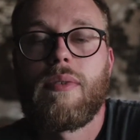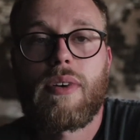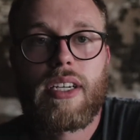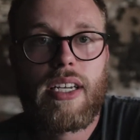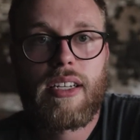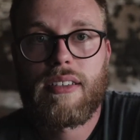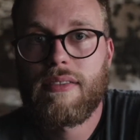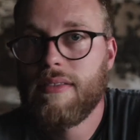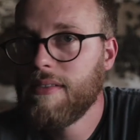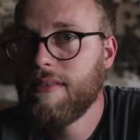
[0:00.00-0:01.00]

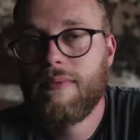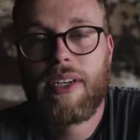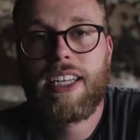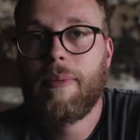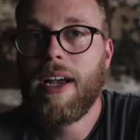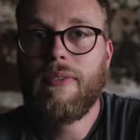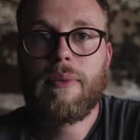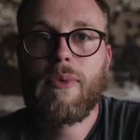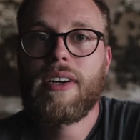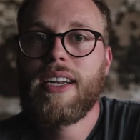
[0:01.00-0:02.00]
waking up every
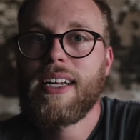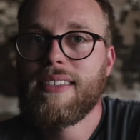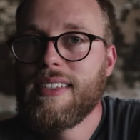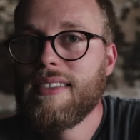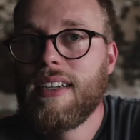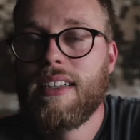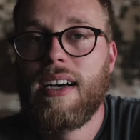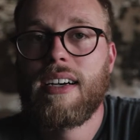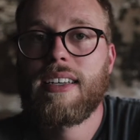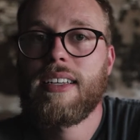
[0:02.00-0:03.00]
morning at 6
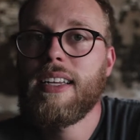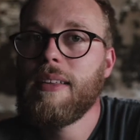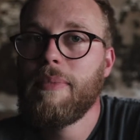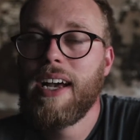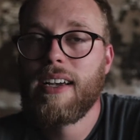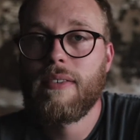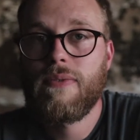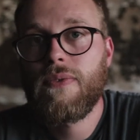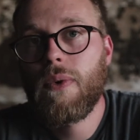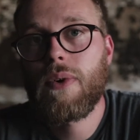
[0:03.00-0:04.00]
o'clock, getting back
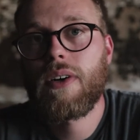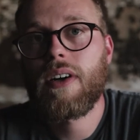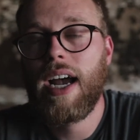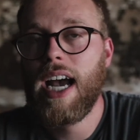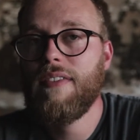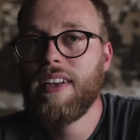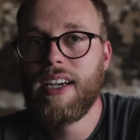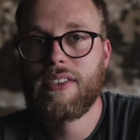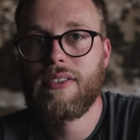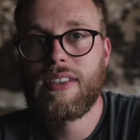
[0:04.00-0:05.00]
at 4, having
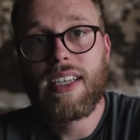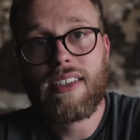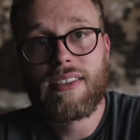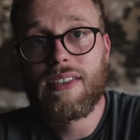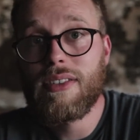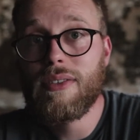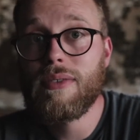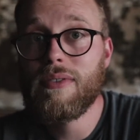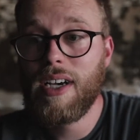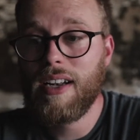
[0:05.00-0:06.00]
extra things to
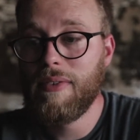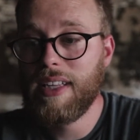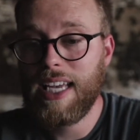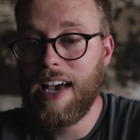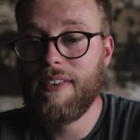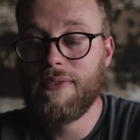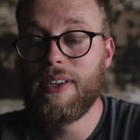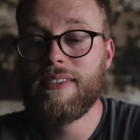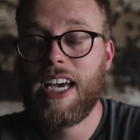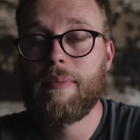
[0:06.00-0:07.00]
do, not really having
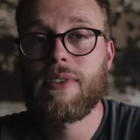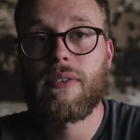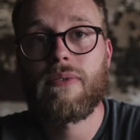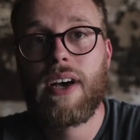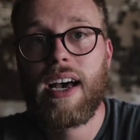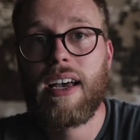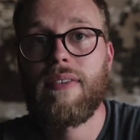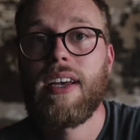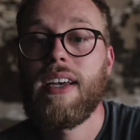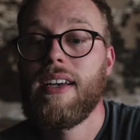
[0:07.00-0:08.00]
free time till
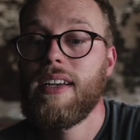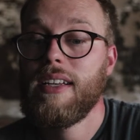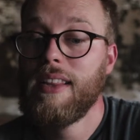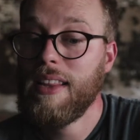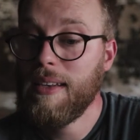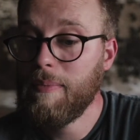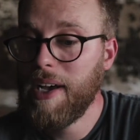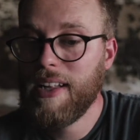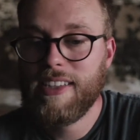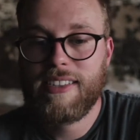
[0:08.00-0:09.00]
5, then
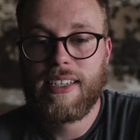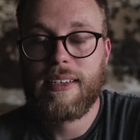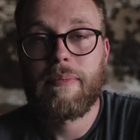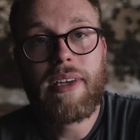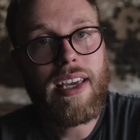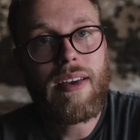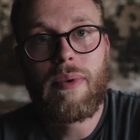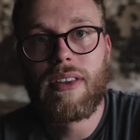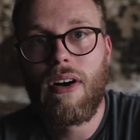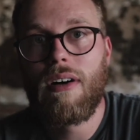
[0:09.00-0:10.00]
balancing me
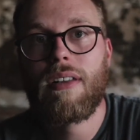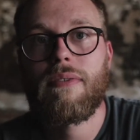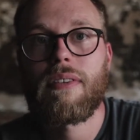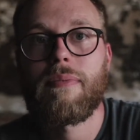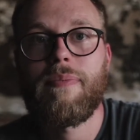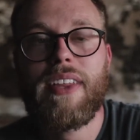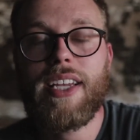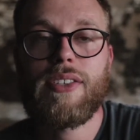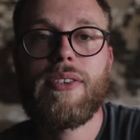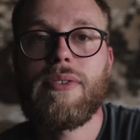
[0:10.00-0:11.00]
with all of the
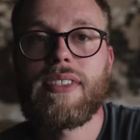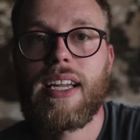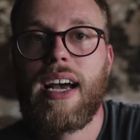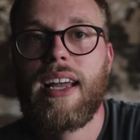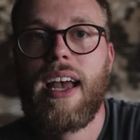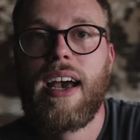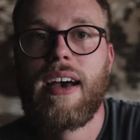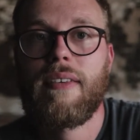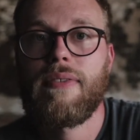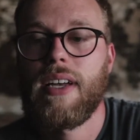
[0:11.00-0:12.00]
issues that I
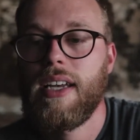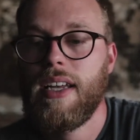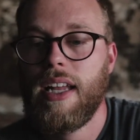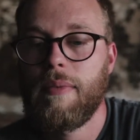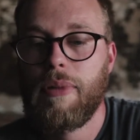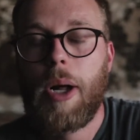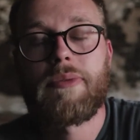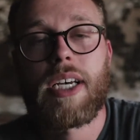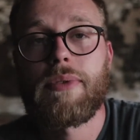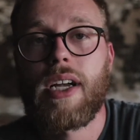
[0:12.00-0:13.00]
have and
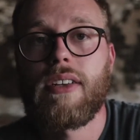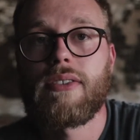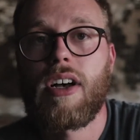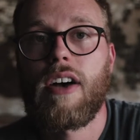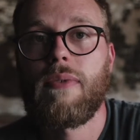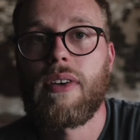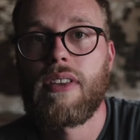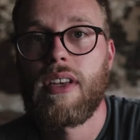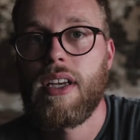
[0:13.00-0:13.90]
problems I'm trying to solve with